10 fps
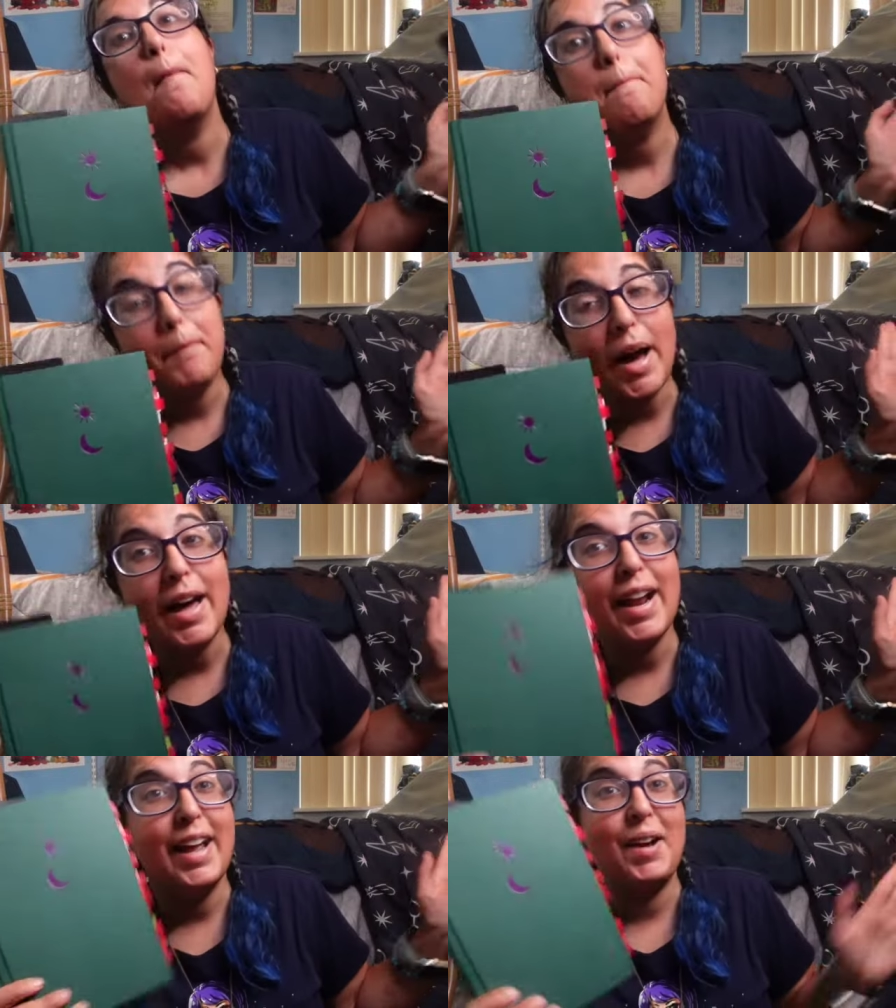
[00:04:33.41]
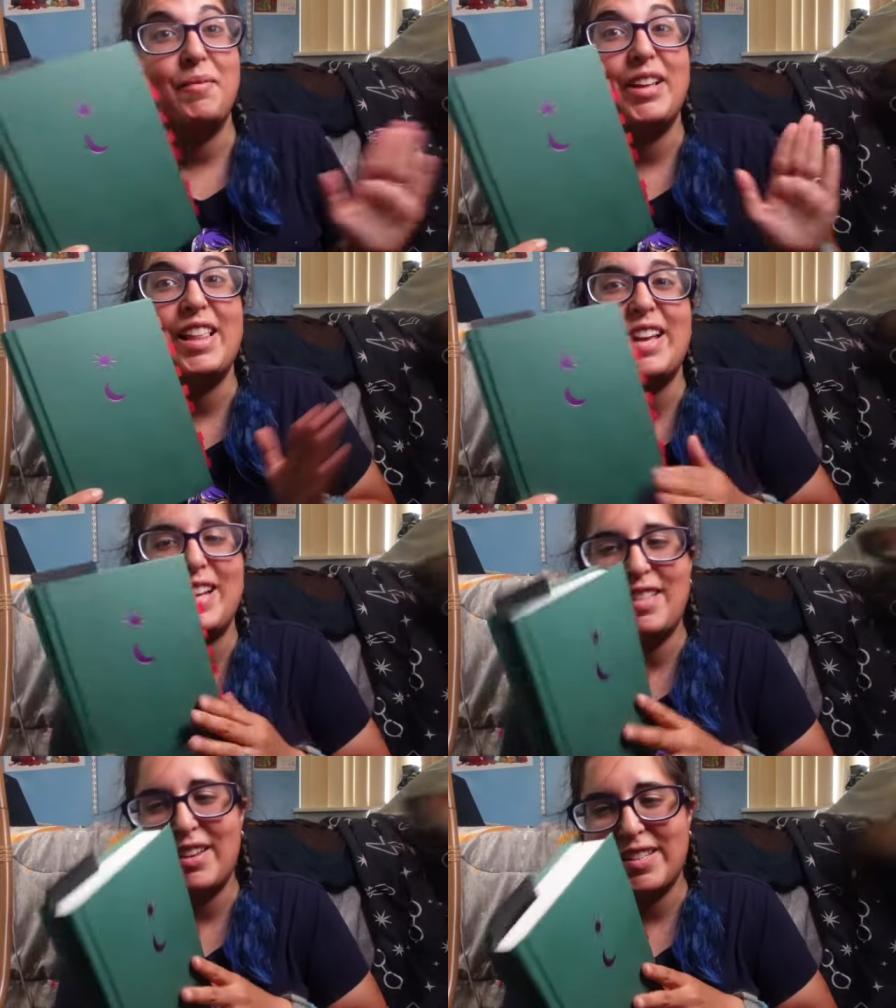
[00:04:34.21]
But I am really
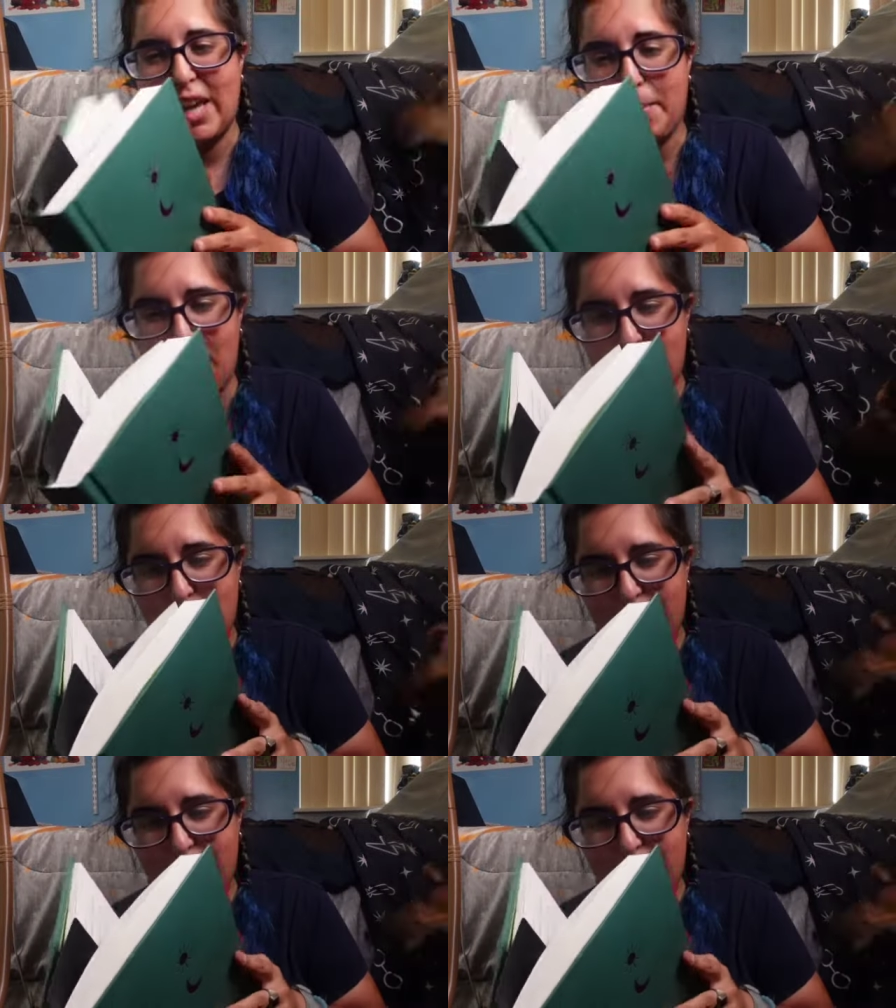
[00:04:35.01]
liking this. I'm at the